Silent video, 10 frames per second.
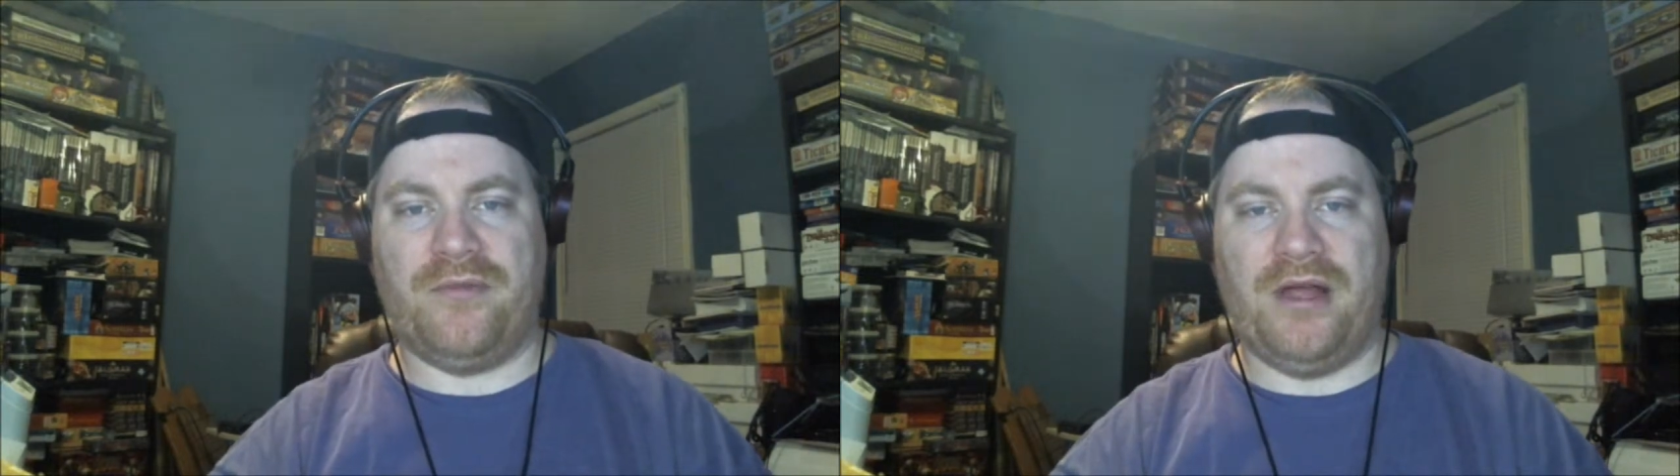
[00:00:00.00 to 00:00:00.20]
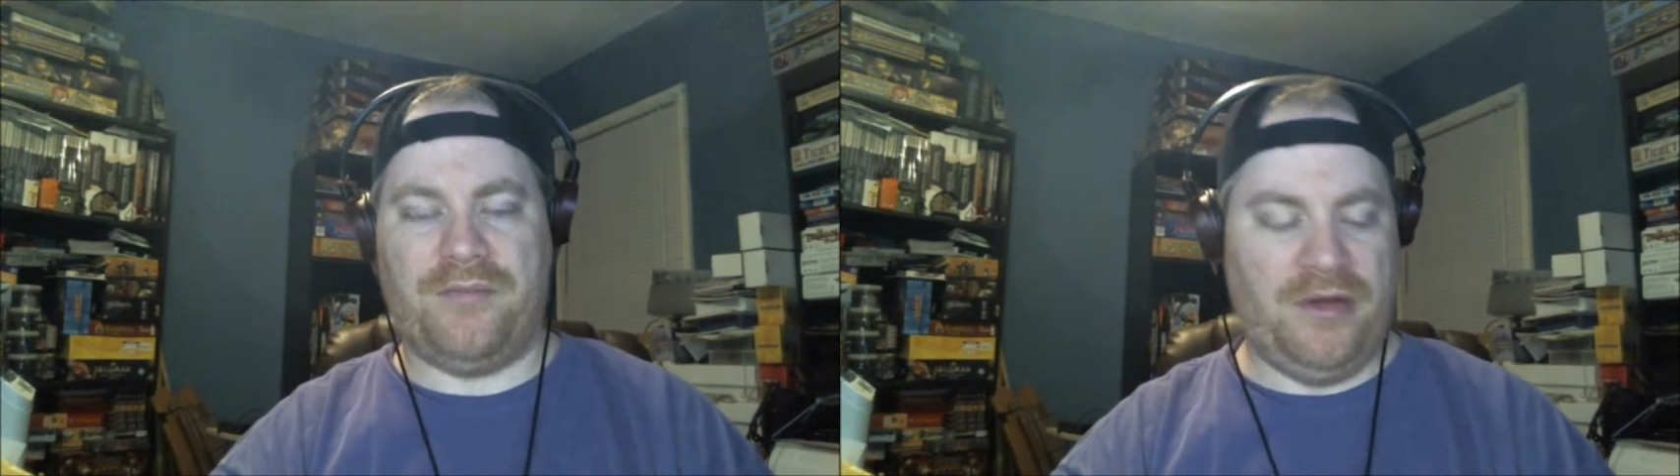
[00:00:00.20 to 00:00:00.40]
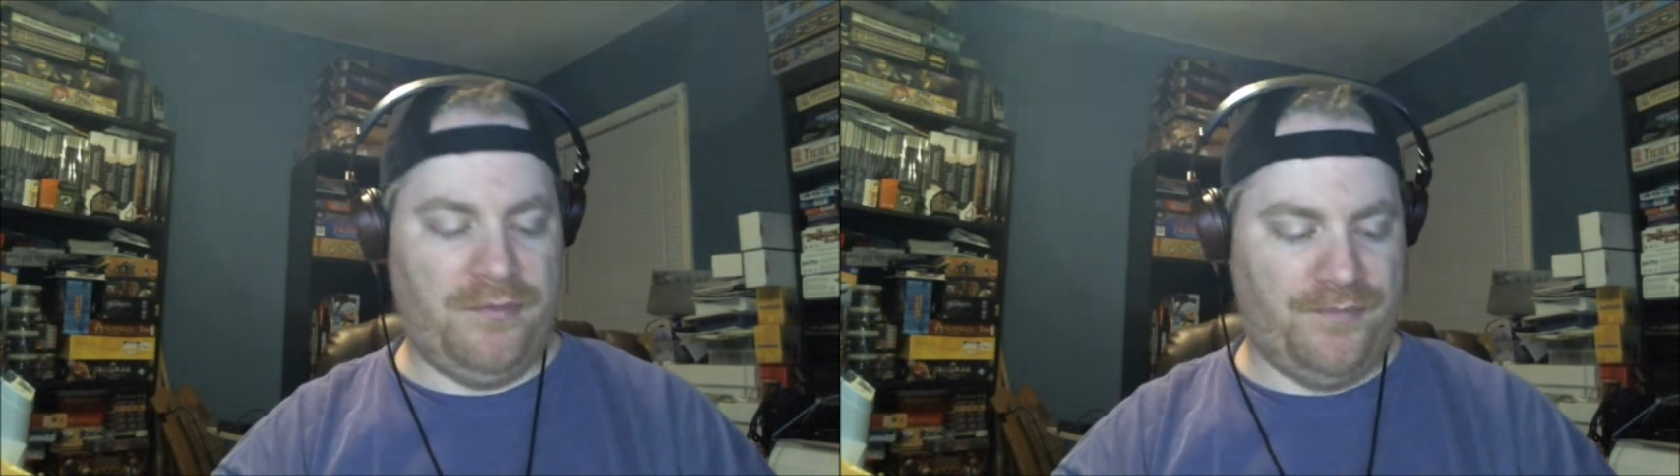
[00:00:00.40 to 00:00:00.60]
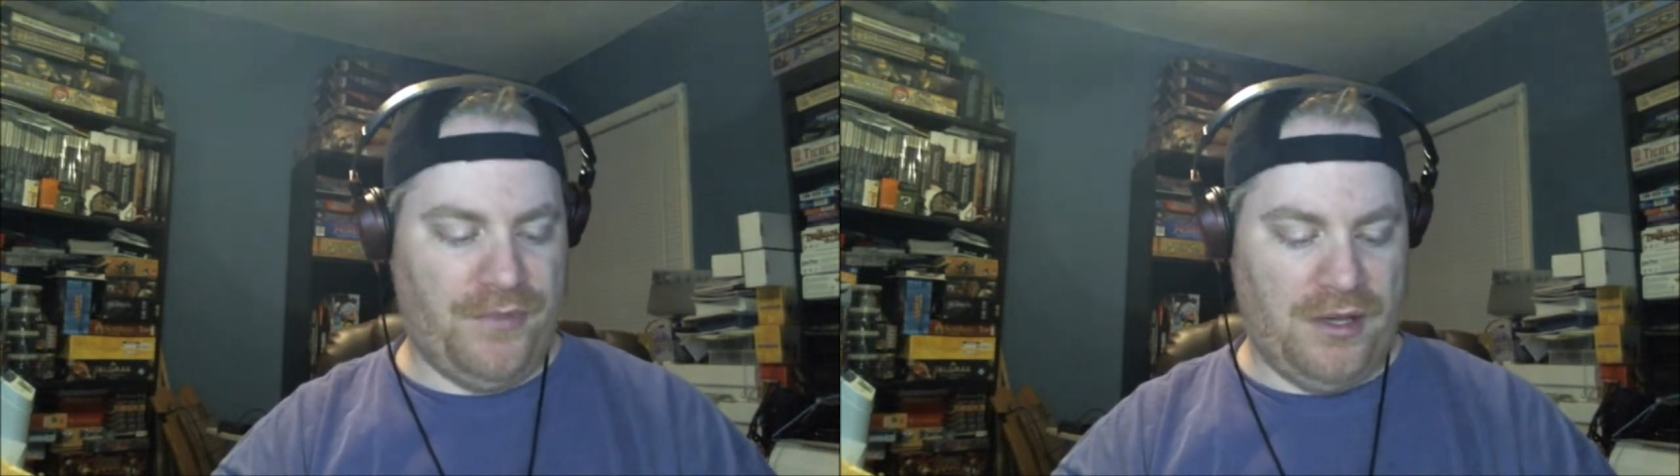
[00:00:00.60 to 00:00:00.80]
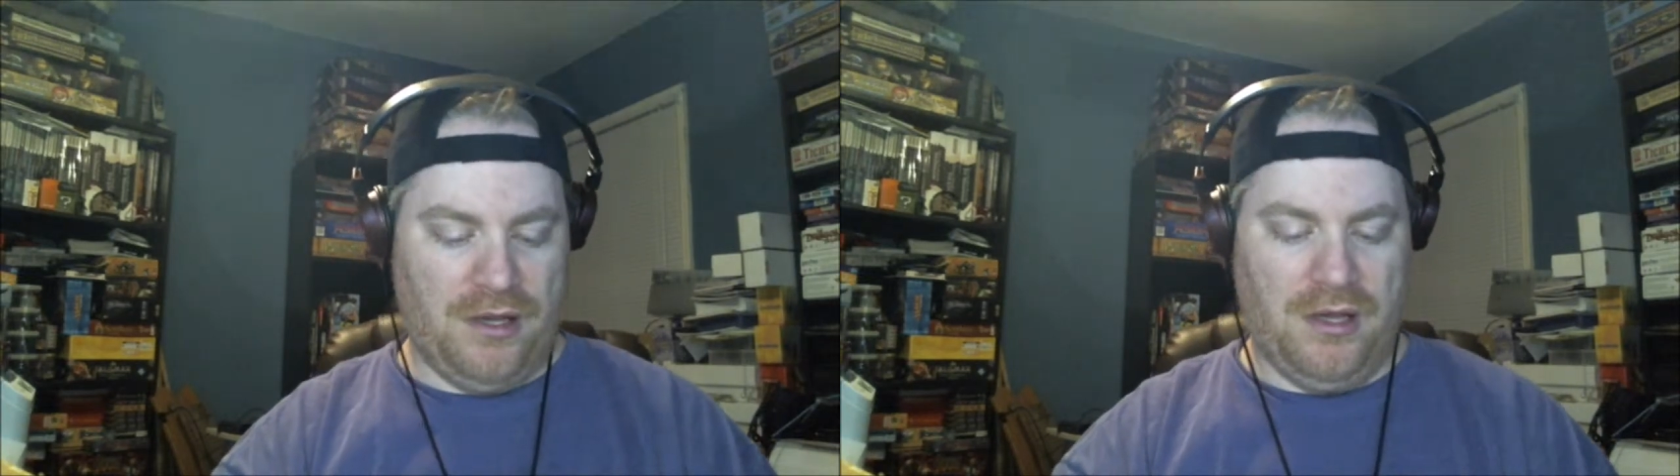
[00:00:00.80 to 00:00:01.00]
happening.
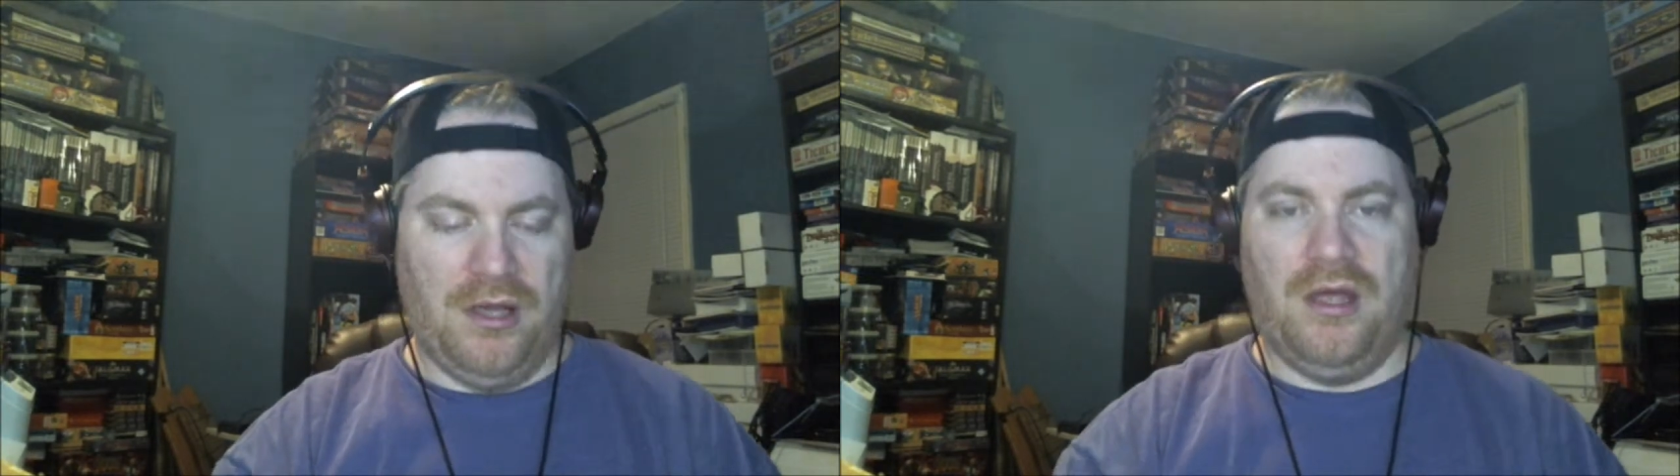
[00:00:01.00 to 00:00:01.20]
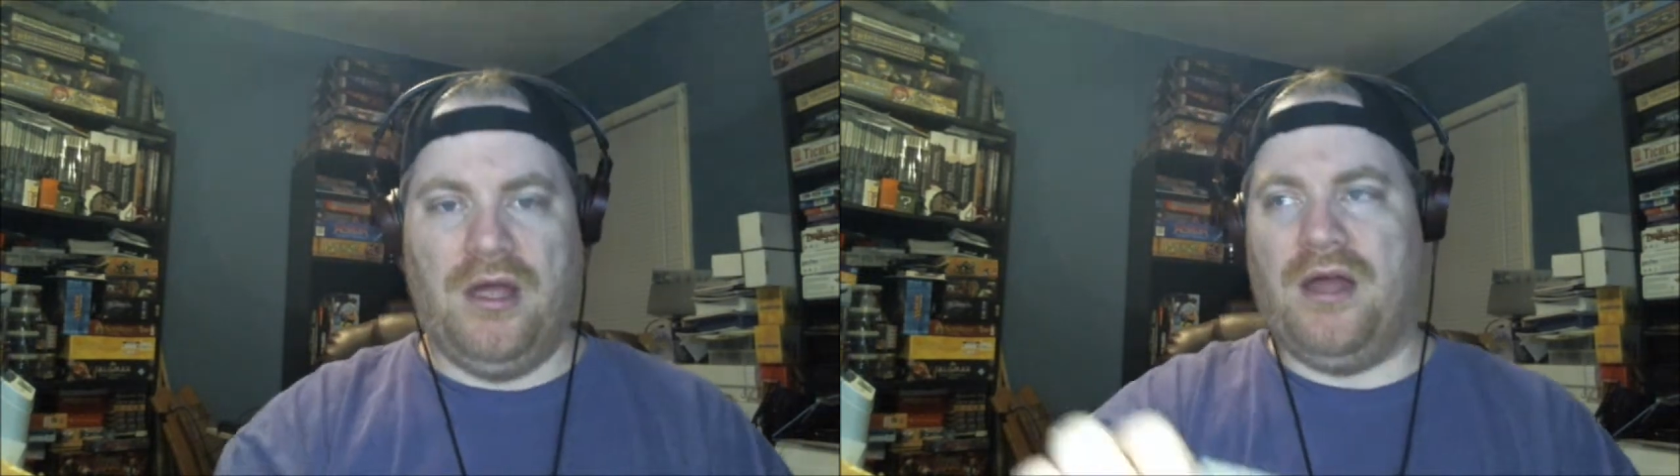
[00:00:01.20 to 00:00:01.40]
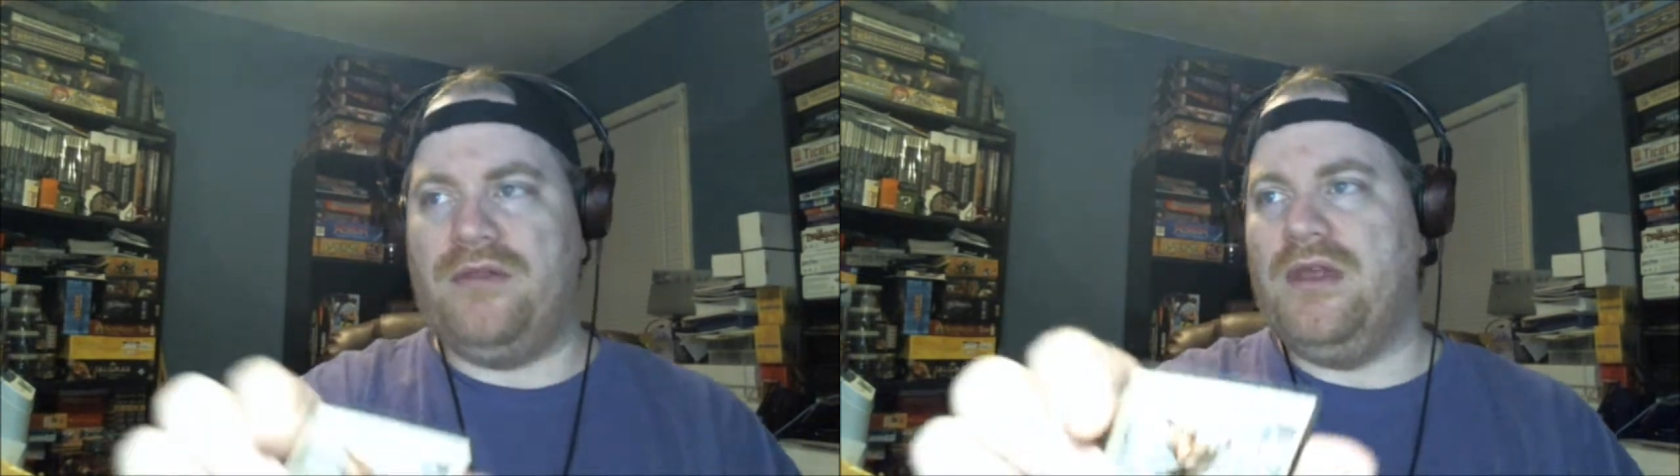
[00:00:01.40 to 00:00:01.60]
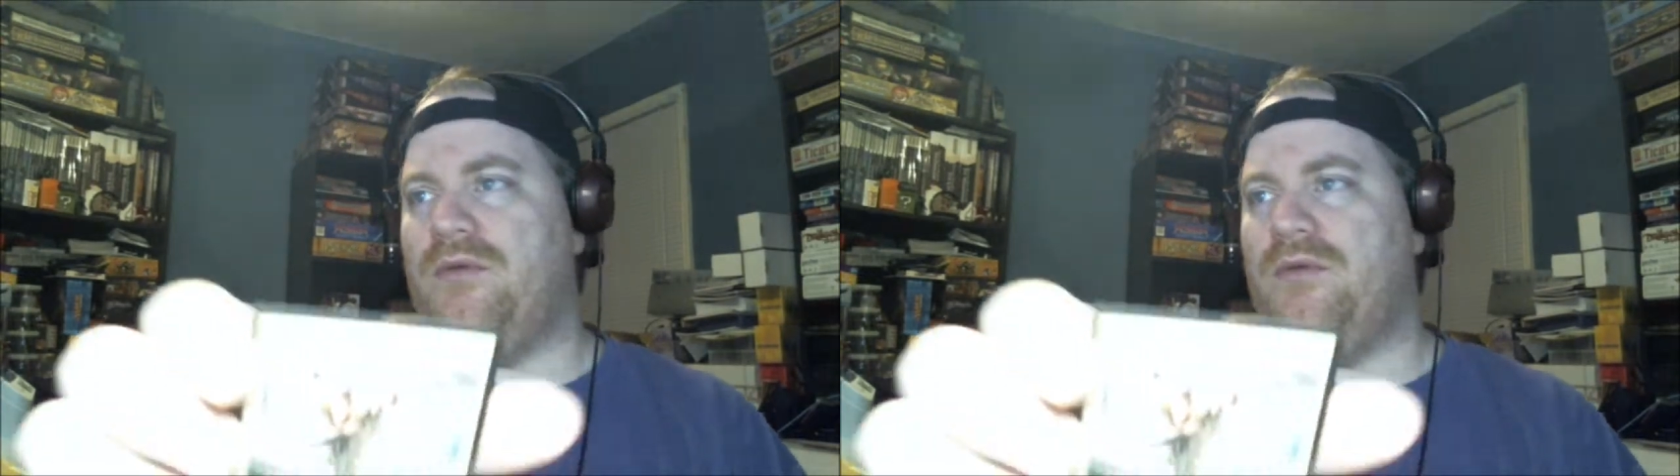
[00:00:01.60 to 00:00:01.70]
And then we